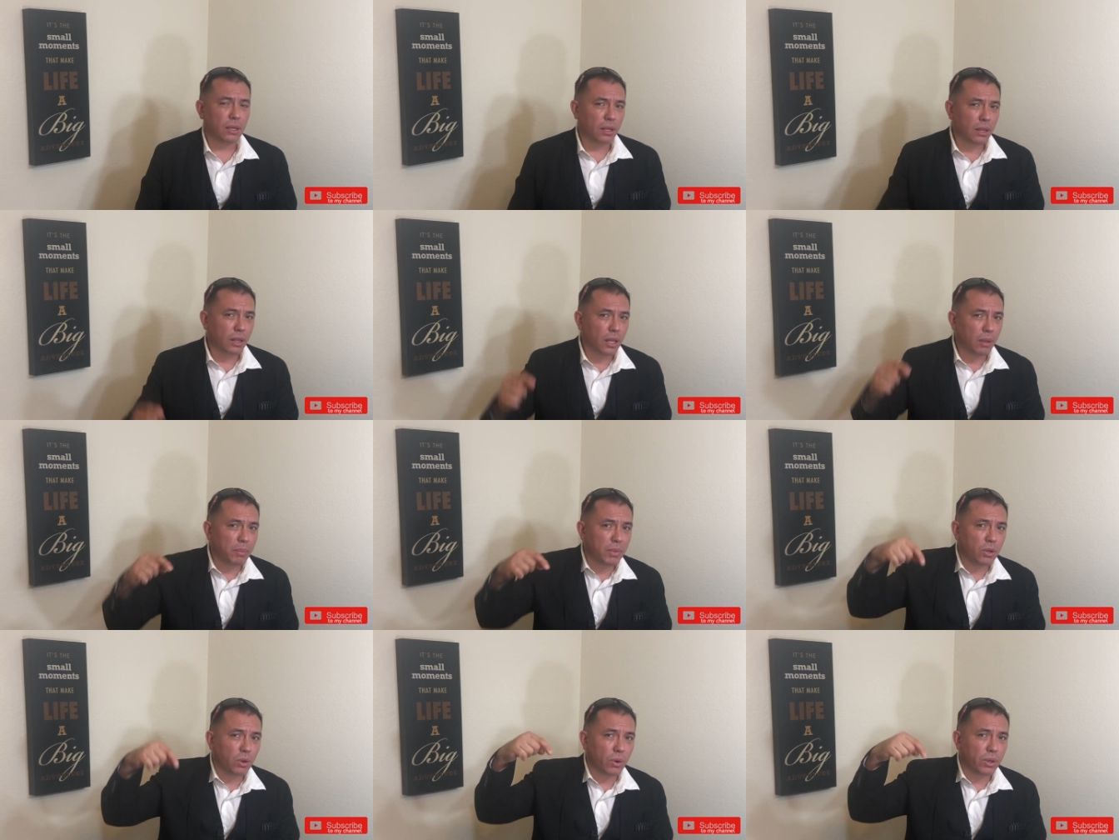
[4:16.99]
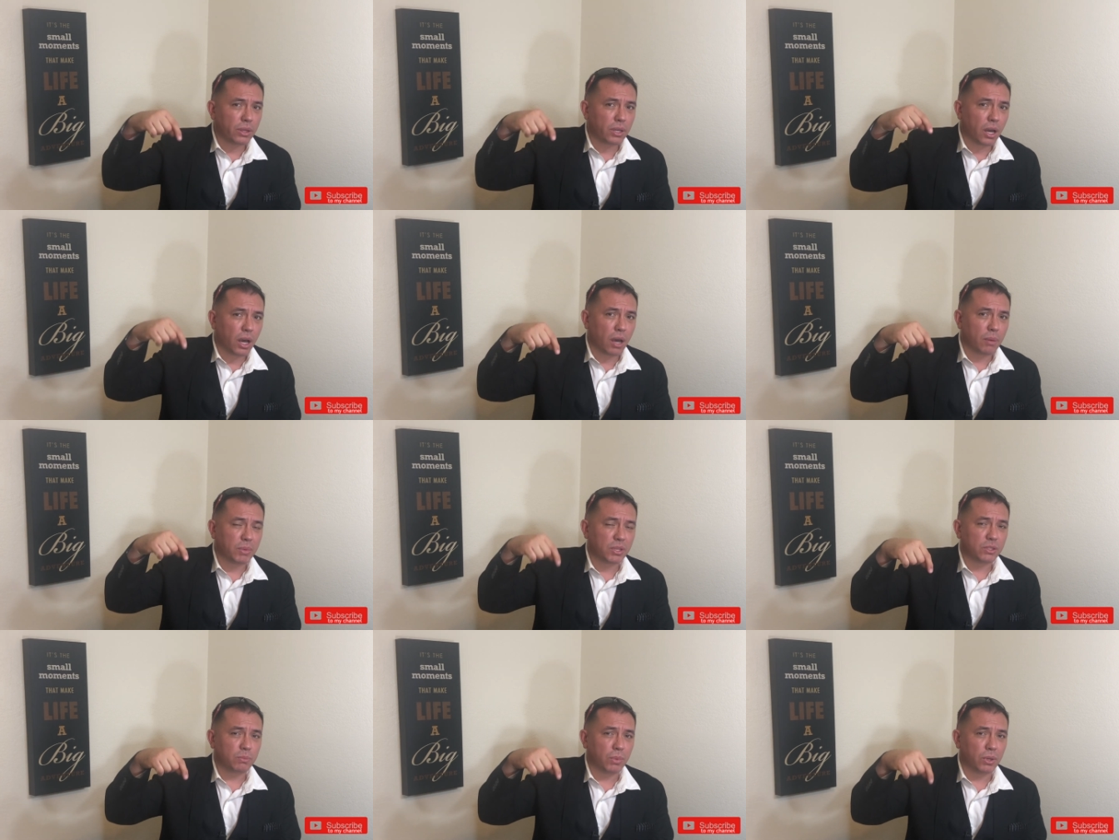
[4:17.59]
Let me know in the
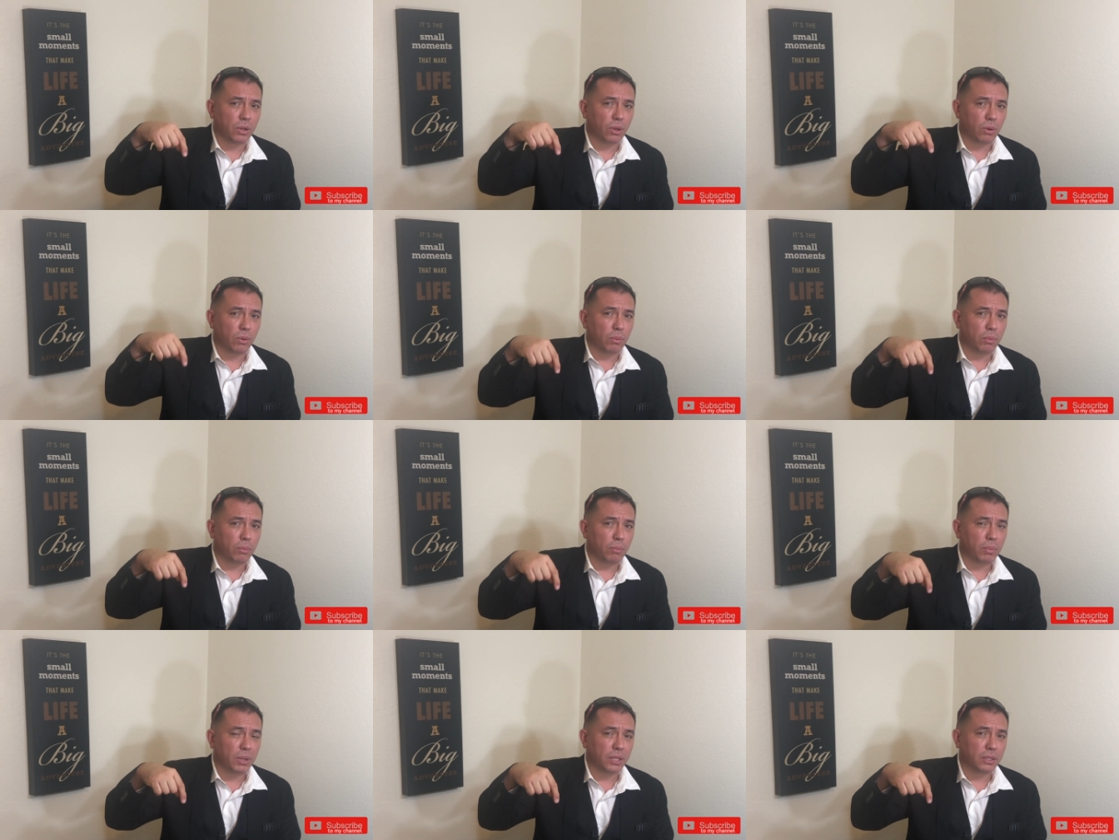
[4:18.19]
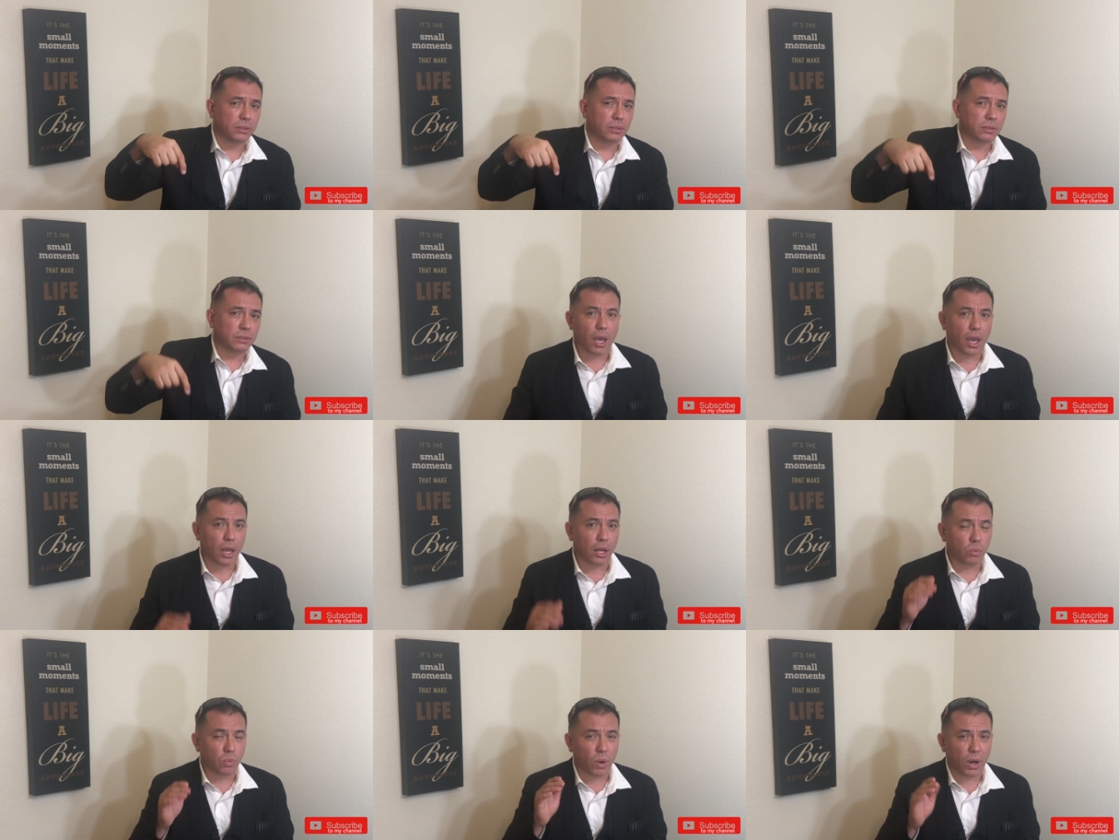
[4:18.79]
comments below, please.
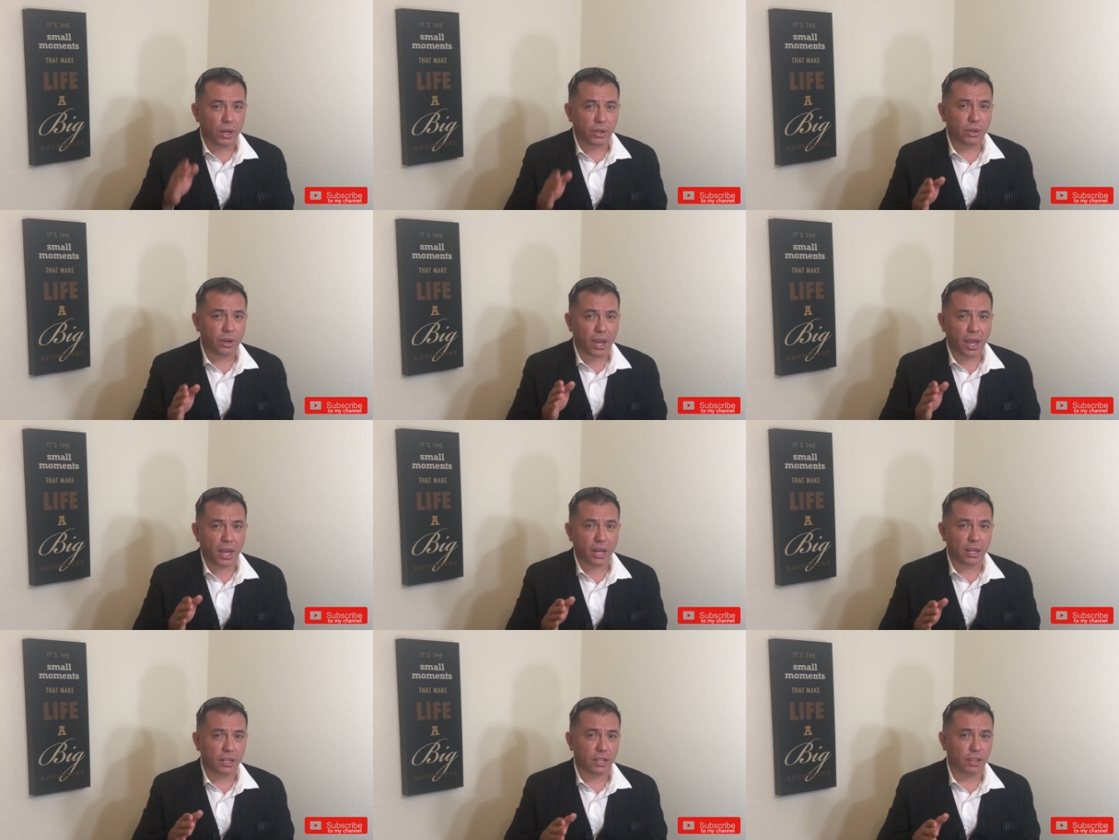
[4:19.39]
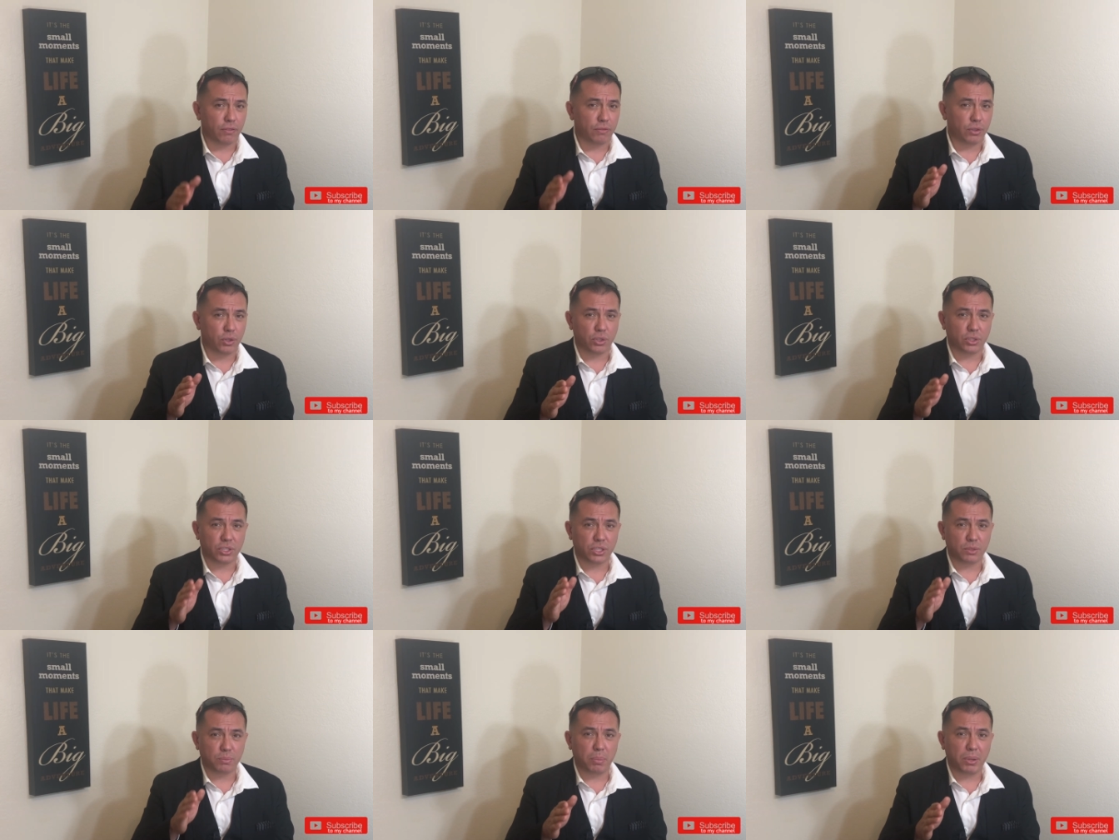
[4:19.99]
And while you're at it, if you could
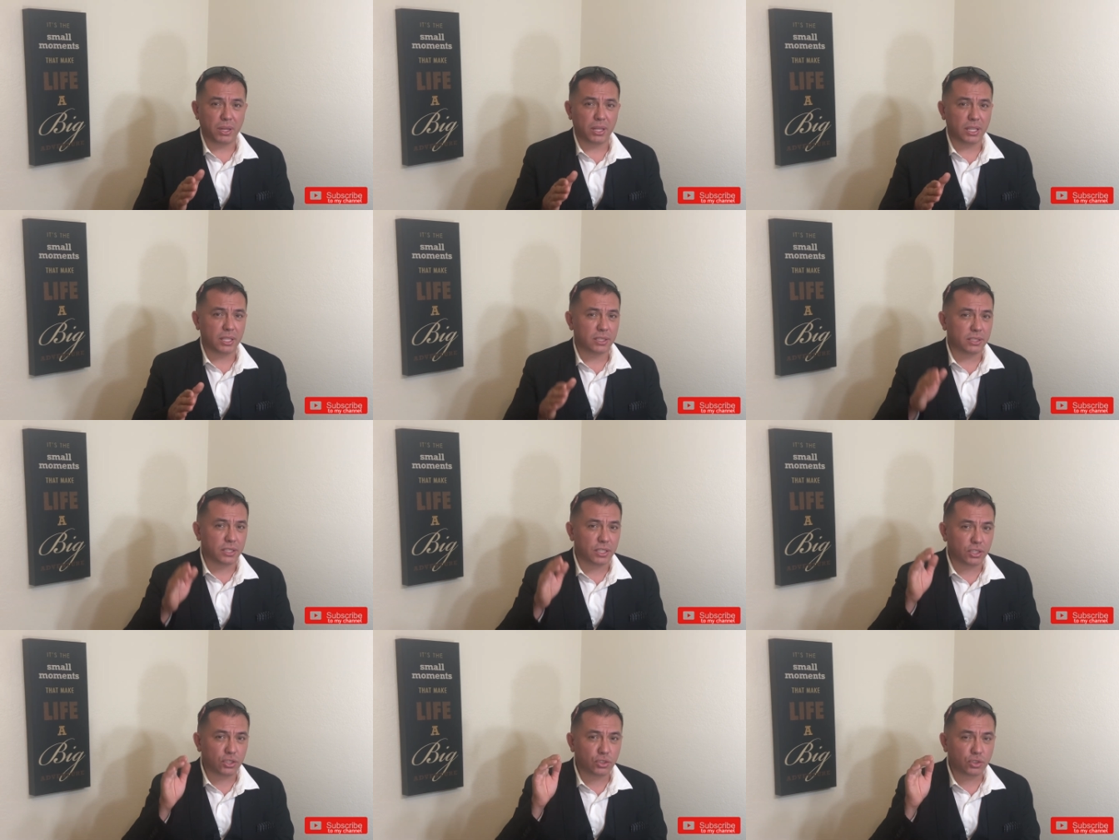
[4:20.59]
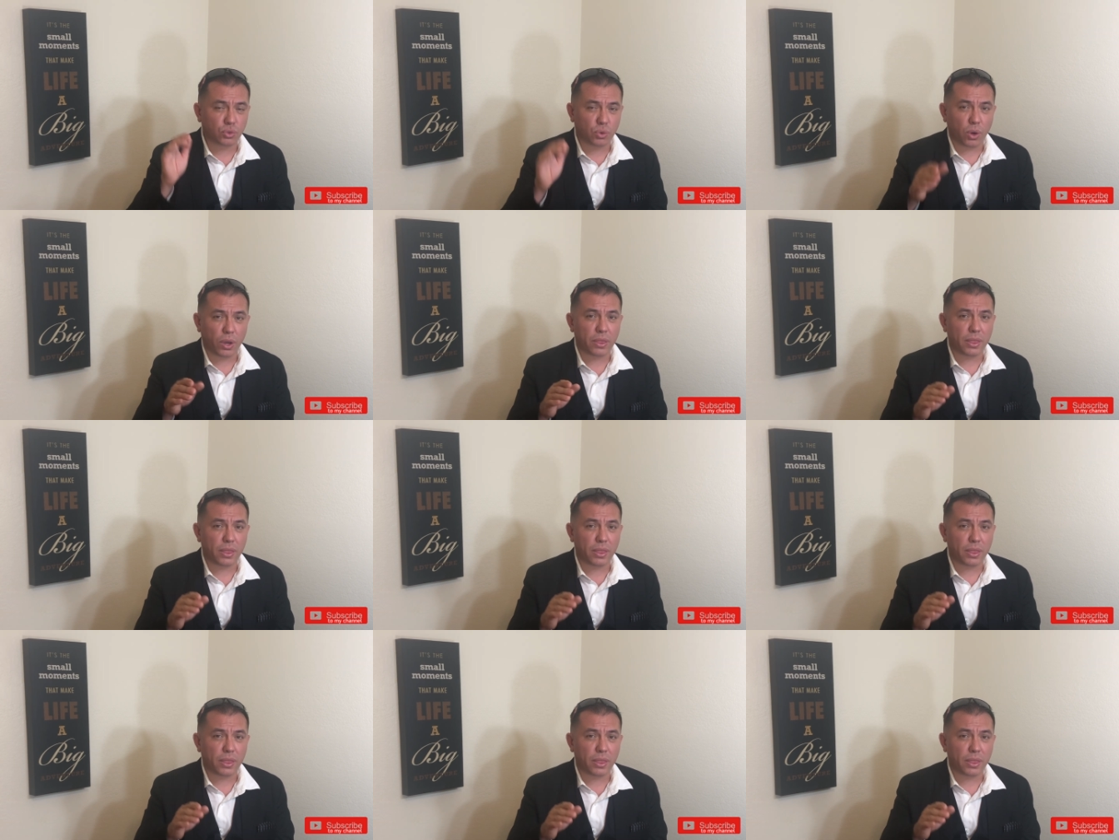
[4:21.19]
just please destroy